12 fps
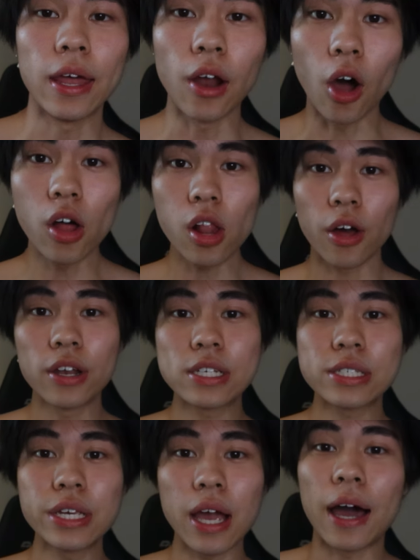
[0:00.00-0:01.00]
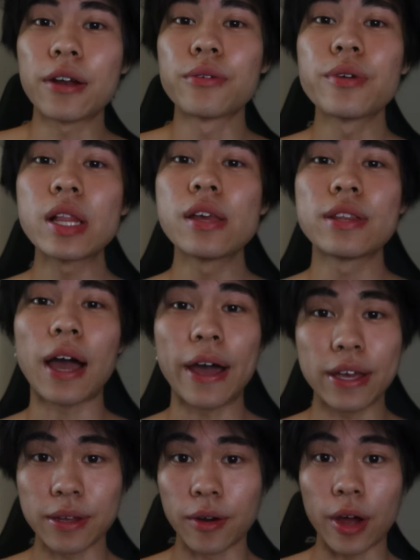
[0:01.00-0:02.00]
In all honesty, I don't really
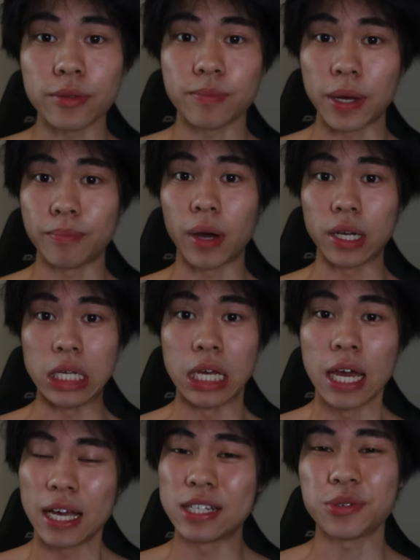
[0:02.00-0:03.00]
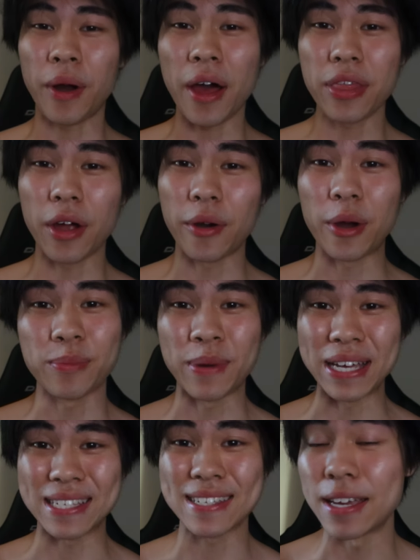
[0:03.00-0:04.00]
diet around my body, it's rather around
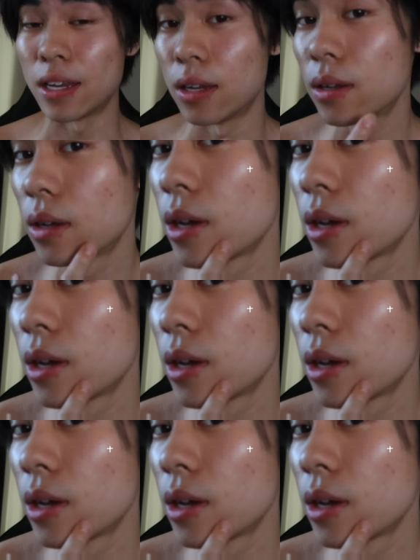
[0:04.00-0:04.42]
my skin.